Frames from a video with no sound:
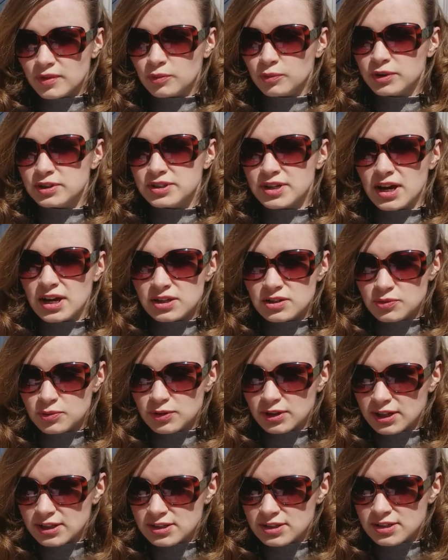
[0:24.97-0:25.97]
What else
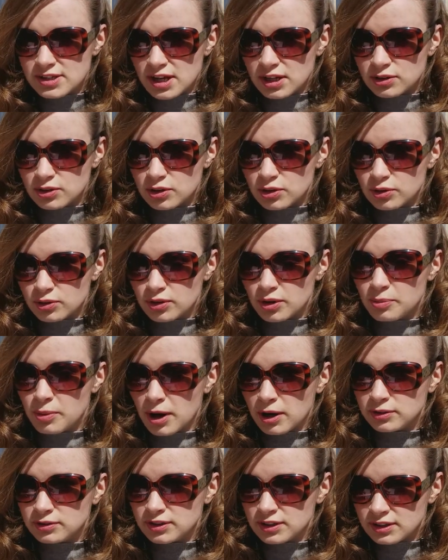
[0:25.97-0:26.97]
will I tell you
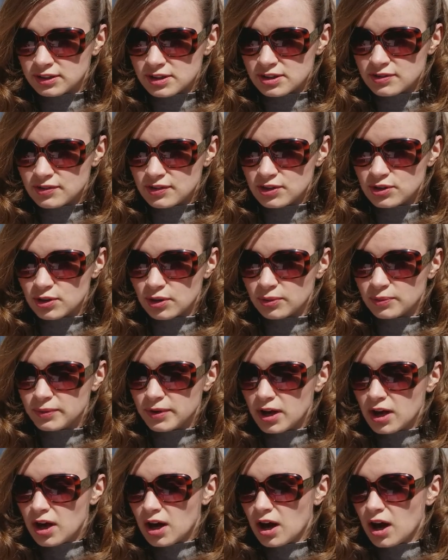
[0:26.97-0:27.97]
about in this video?
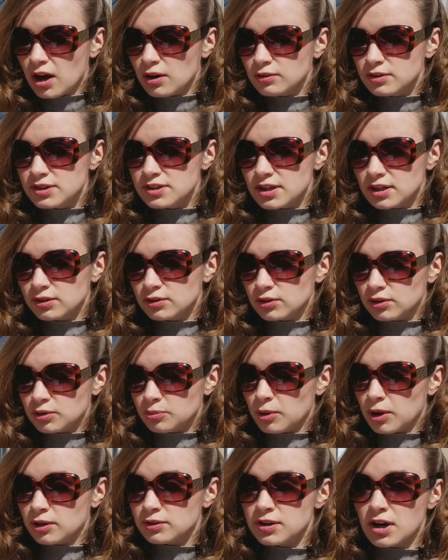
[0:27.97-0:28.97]
I will tell you
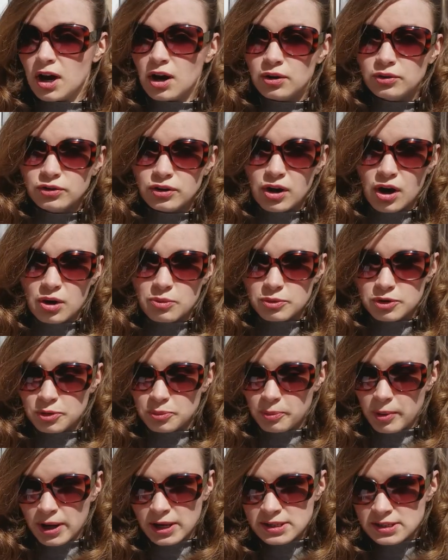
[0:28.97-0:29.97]
about how the
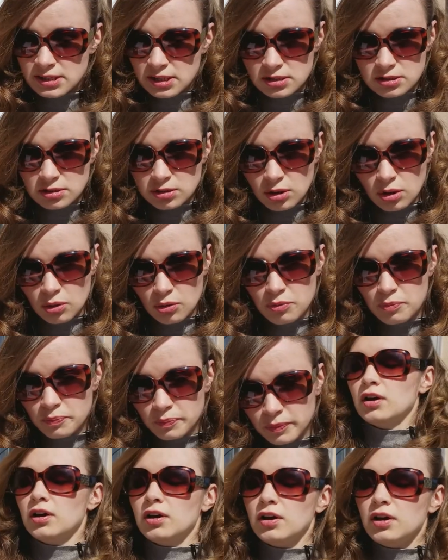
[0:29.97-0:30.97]
government passed this law,
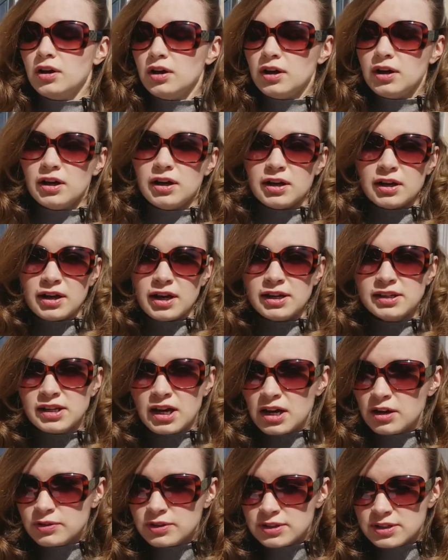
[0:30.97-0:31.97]
and
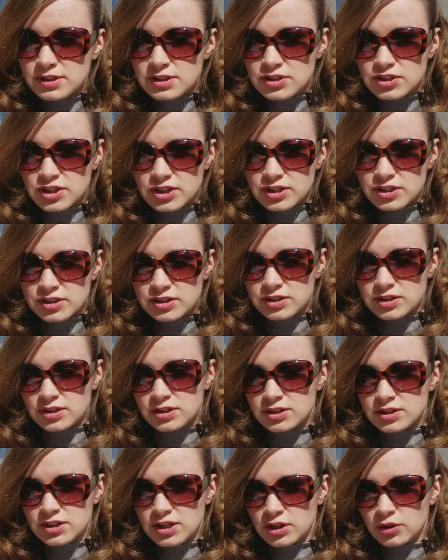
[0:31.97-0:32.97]
I will just
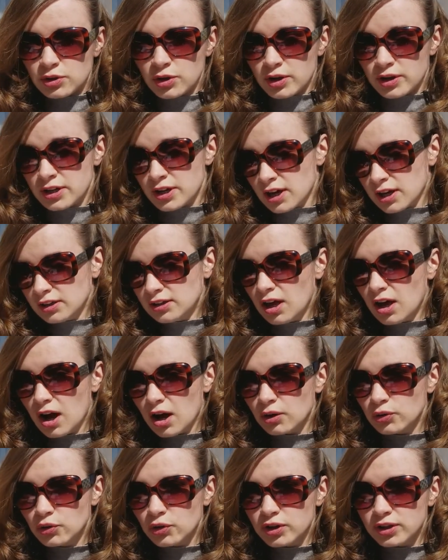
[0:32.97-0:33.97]
tell you again
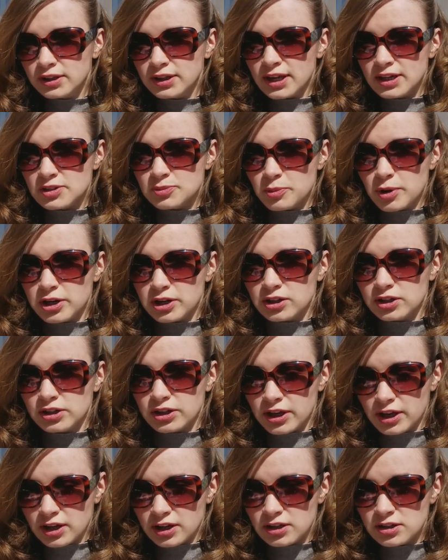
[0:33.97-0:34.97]
how you can get medical
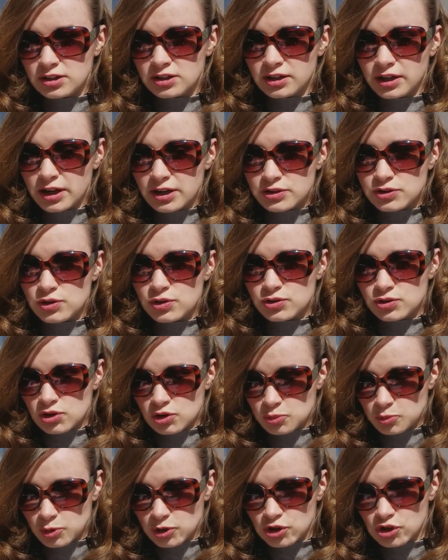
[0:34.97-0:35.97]
care in case you're
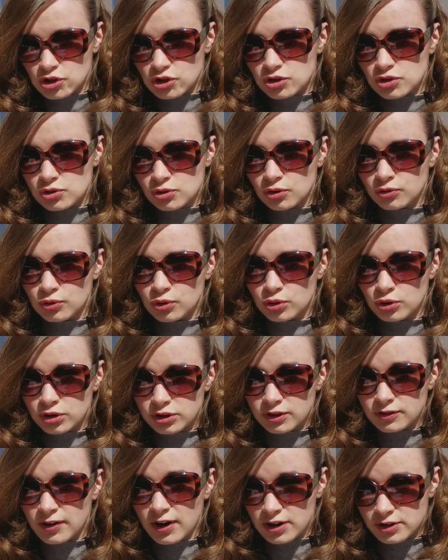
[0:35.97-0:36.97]
suspicious of
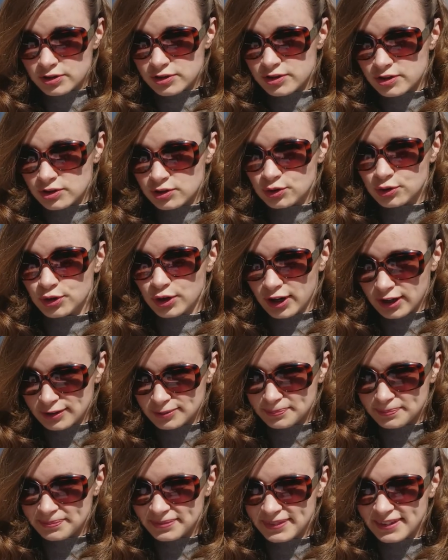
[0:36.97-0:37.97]
coronavirus in Ukraine.